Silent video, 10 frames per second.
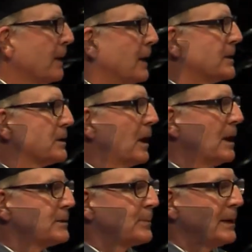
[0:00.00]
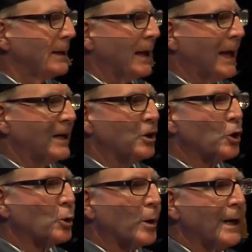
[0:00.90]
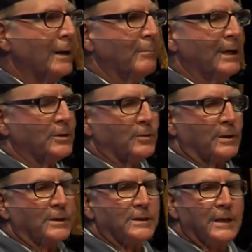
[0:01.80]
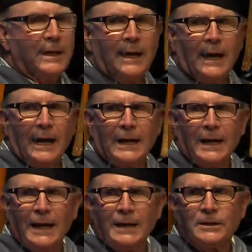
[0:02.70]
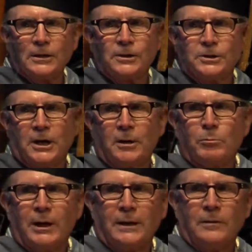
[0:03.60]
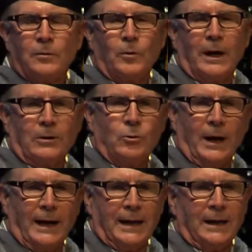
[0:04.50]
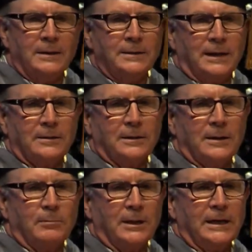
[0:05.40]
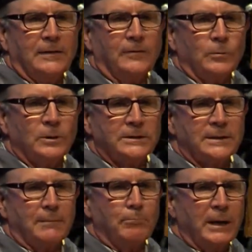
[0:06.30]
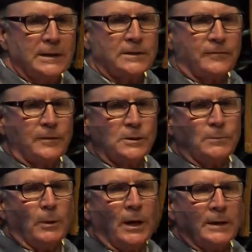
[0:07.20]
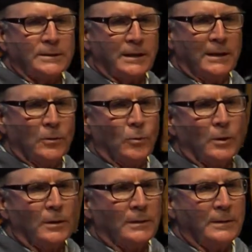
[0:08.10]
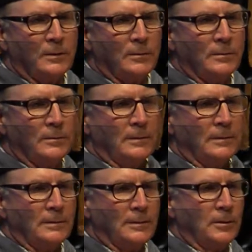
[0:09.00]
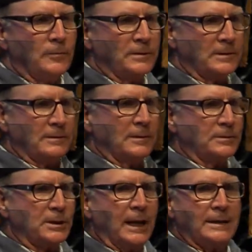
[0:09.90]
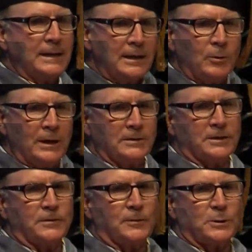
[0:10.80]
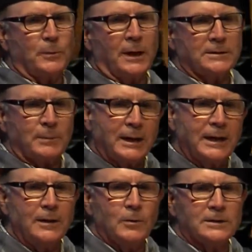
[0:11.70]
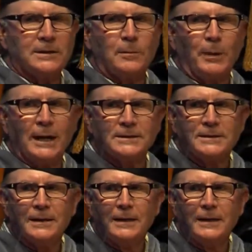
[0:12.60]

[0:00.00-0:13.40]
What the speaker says: It's a hospital that had great mentors. And I had Dr. John Britton, who I undoubtedly believe was the best first boss in the world. No slight to anyone else's first boss, but he was the best.